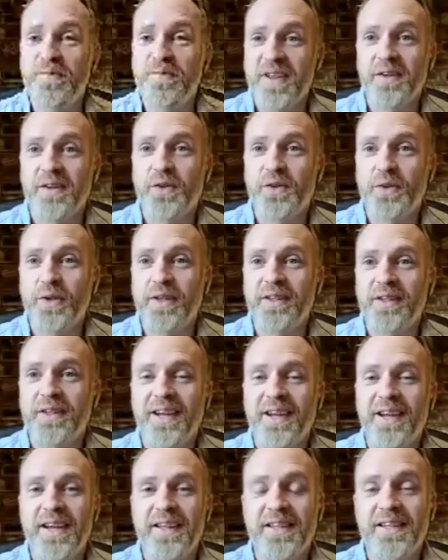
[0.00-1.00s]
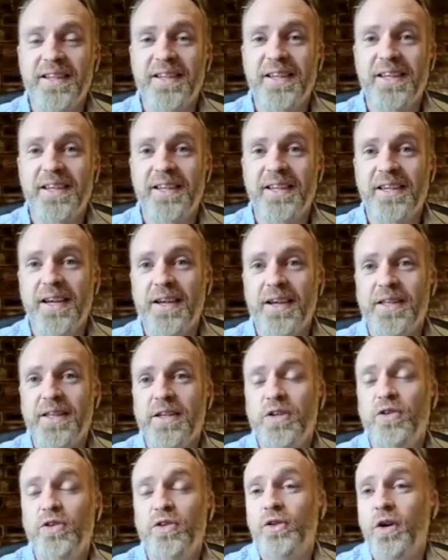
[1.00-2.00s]
so I think you
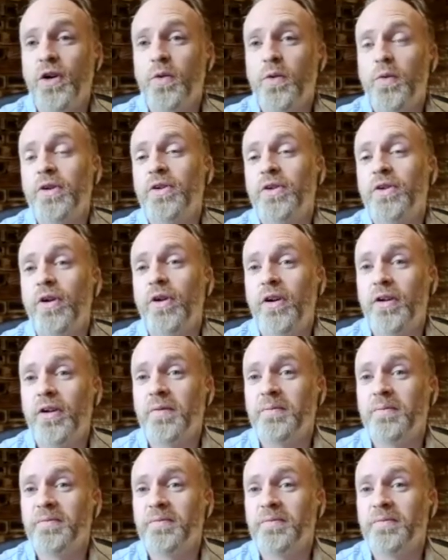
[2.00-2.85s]
start where you are,